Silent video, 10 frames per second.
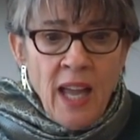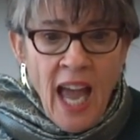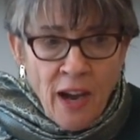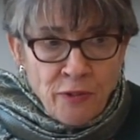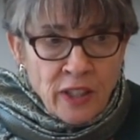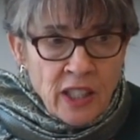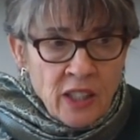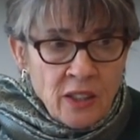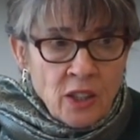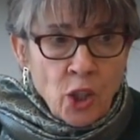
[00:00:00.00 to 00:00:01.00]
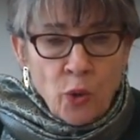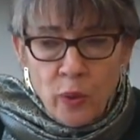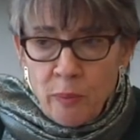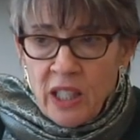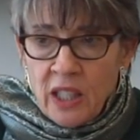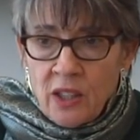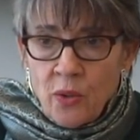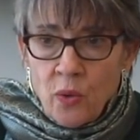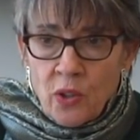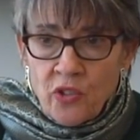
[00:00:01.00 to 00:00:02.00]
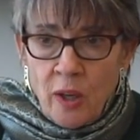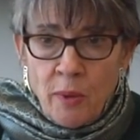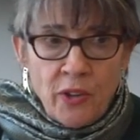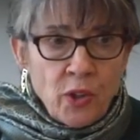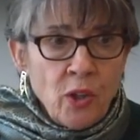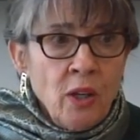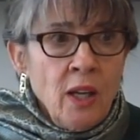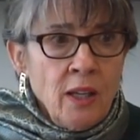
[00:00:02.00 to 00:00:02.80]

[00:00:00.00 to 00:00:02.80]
African, Caribbean, or some other